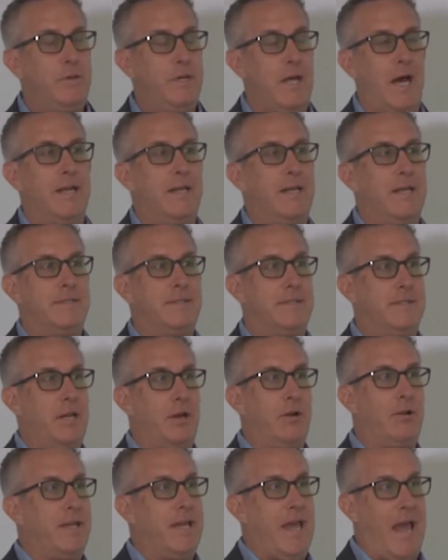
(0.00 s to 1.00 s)
not
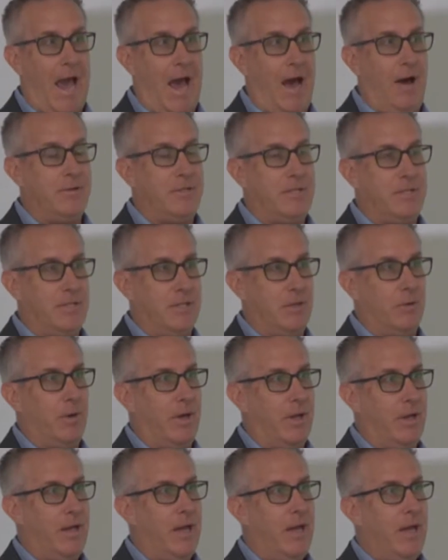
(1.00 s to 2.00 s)
necessarily how to do
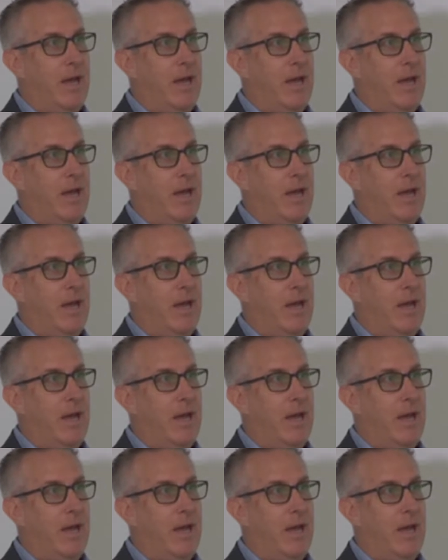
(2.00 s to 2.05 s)
it.